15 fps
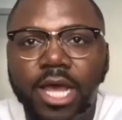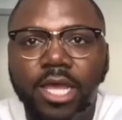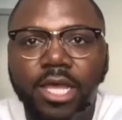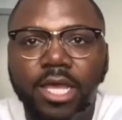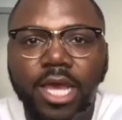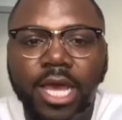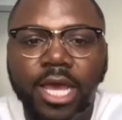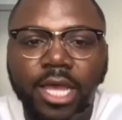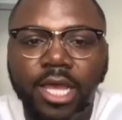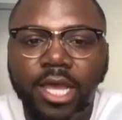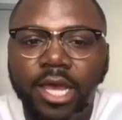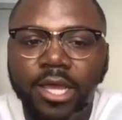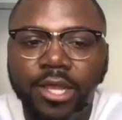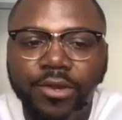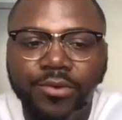I, I
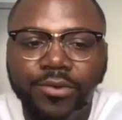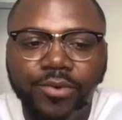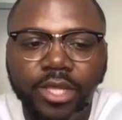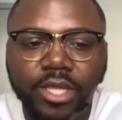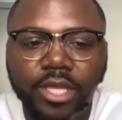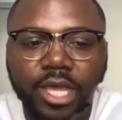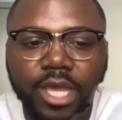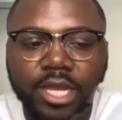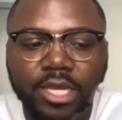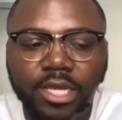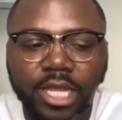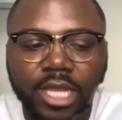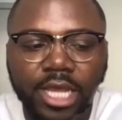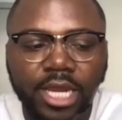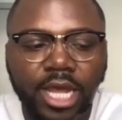I agree.
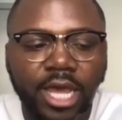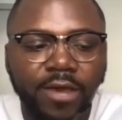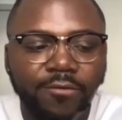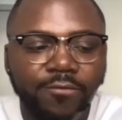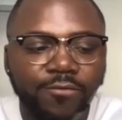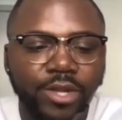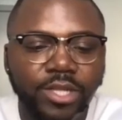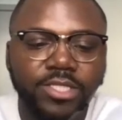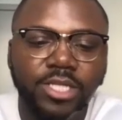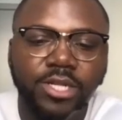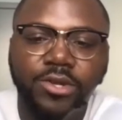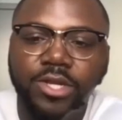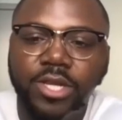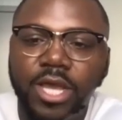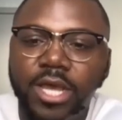And again, I have friends
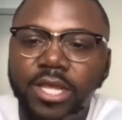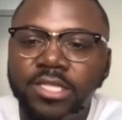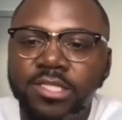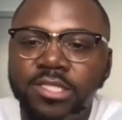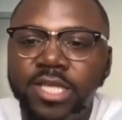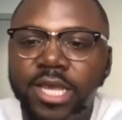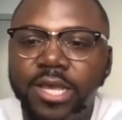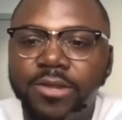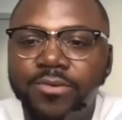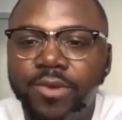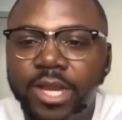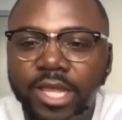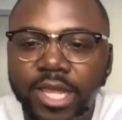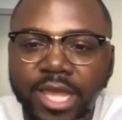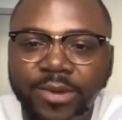that are not in tech,
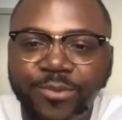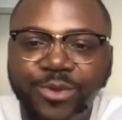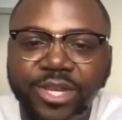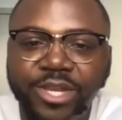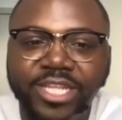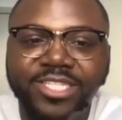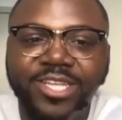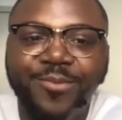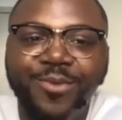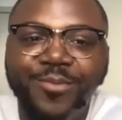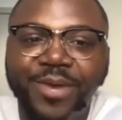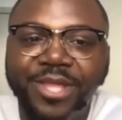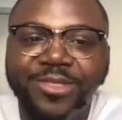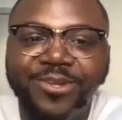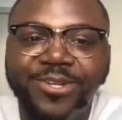right? And when they tell me
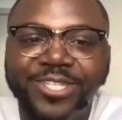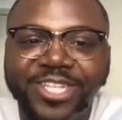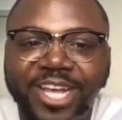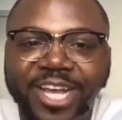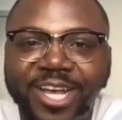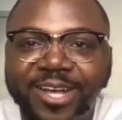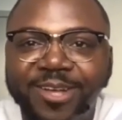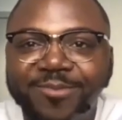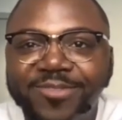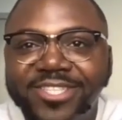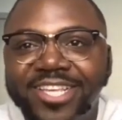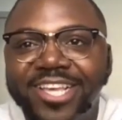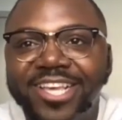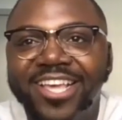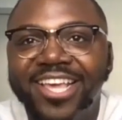about their
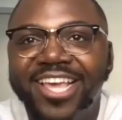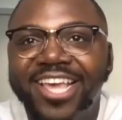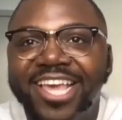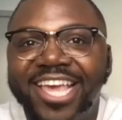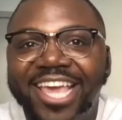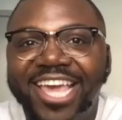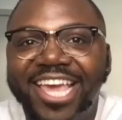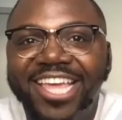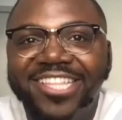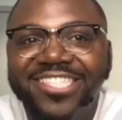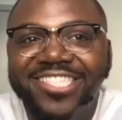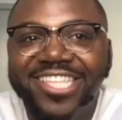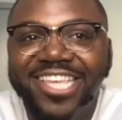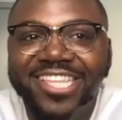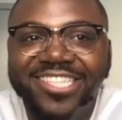jobs,
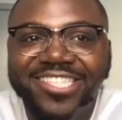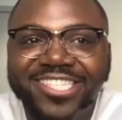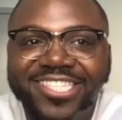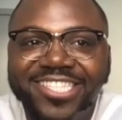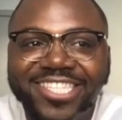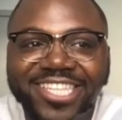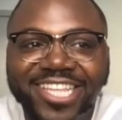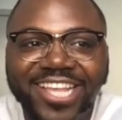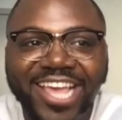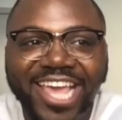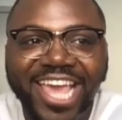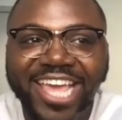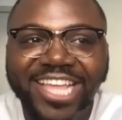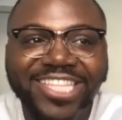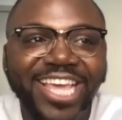it's it's
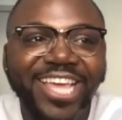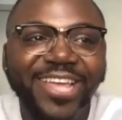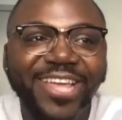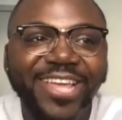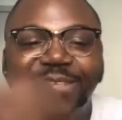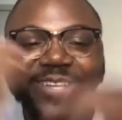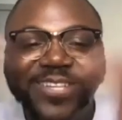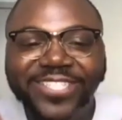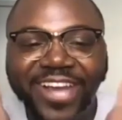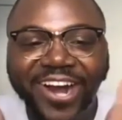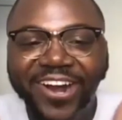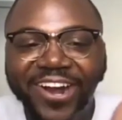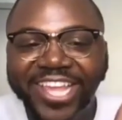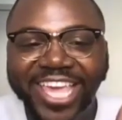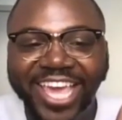it, it feels
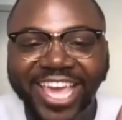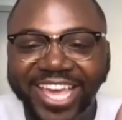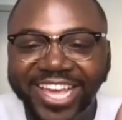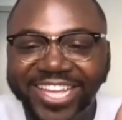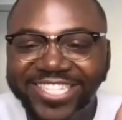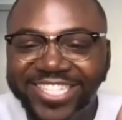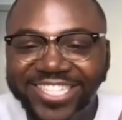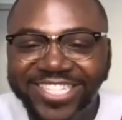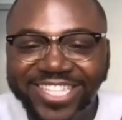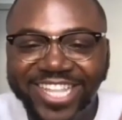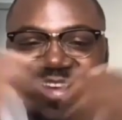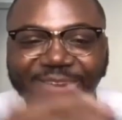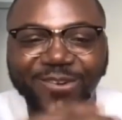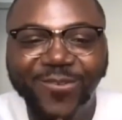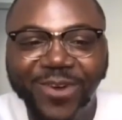archaic because it's
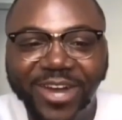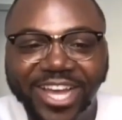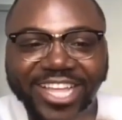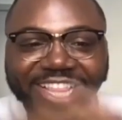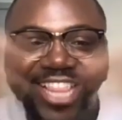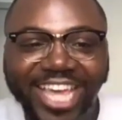like what